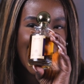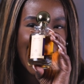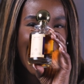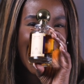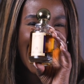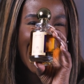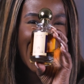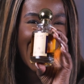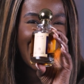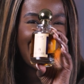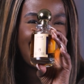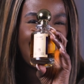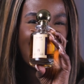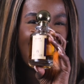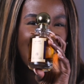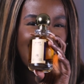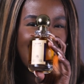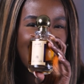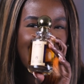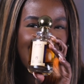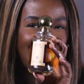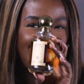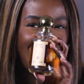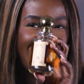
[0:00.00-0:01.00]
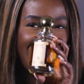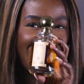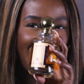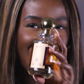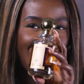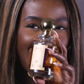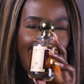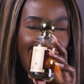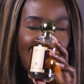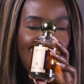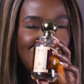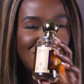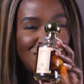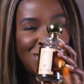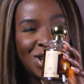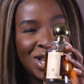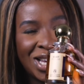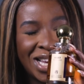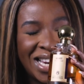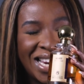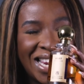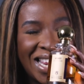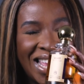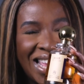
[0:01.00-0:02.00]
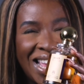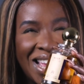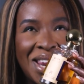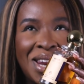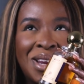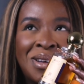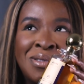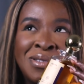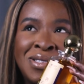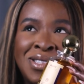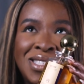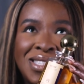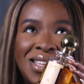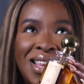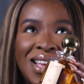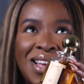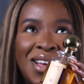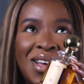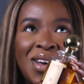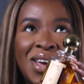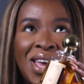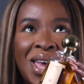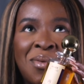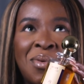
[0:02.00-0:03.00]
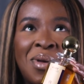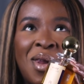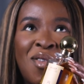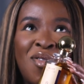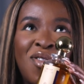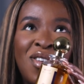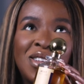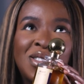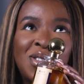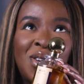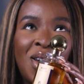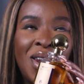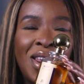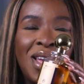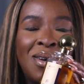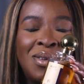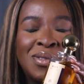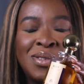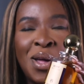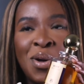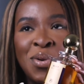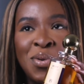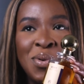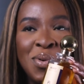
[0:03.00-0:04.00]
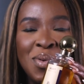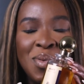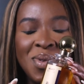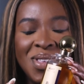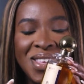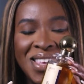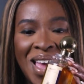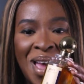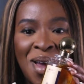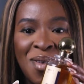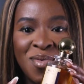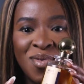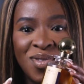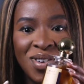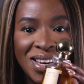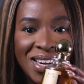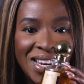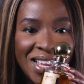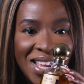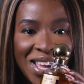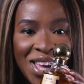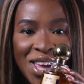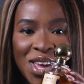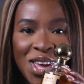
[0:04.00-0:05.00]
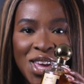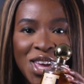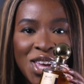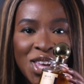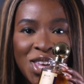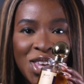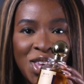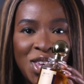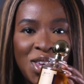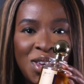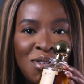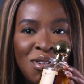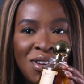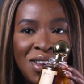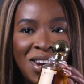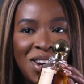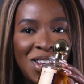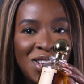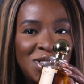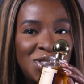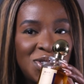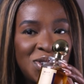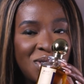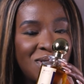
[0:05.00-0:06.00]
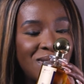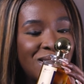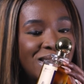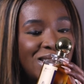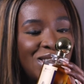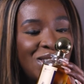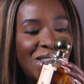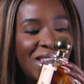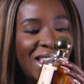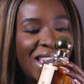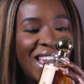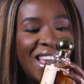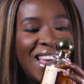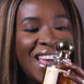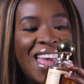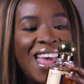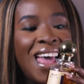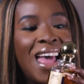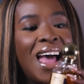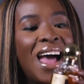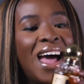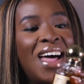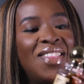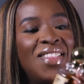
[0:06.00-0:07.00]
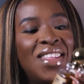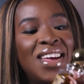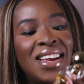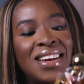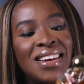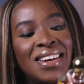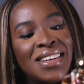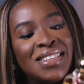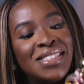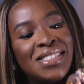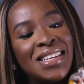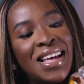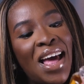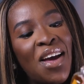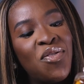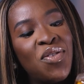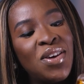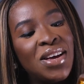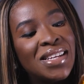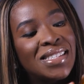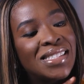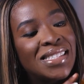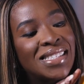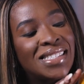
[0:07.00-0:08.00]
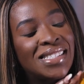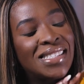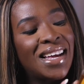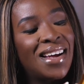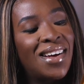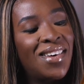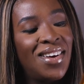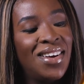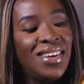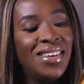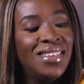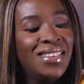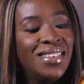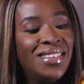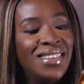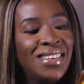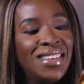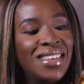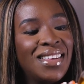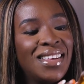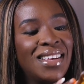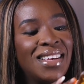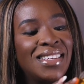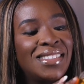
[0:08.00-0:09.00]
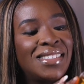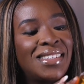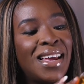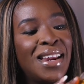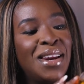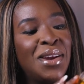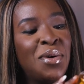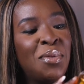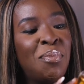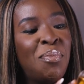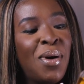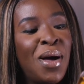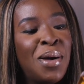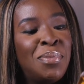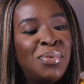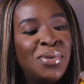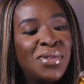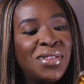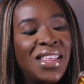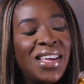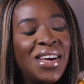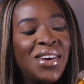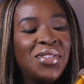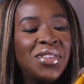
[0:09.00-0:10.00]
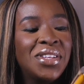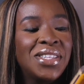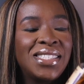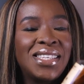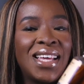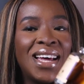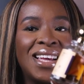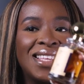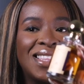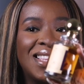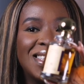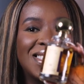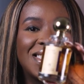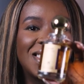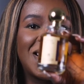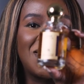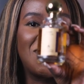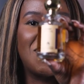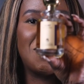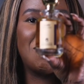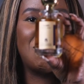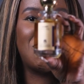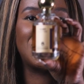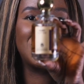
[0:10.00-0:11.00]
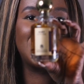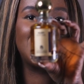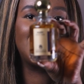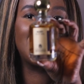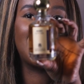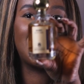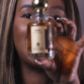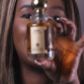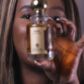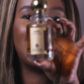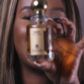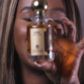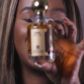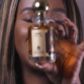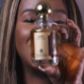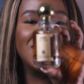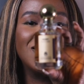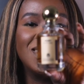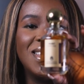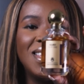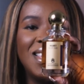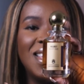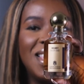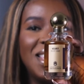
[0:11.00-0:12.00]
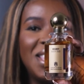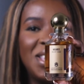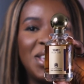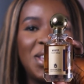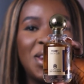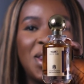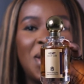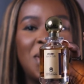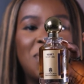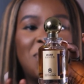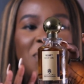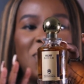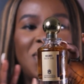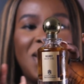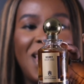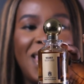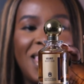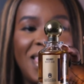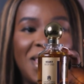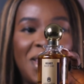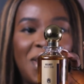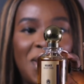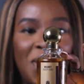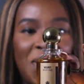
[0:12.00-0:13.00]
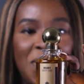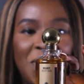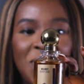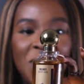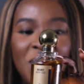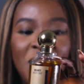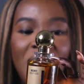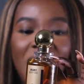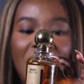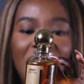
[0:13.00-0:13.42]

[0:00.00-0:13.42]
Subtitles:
I had a moment where like I was looking at it and I was just like, okay, when I first got it I was like, oh yeah, really cute and luxurious looking, and then I think it's the sticker. It's that little purple thing on the side that's giving Body Shop, but you know, we'll let it go.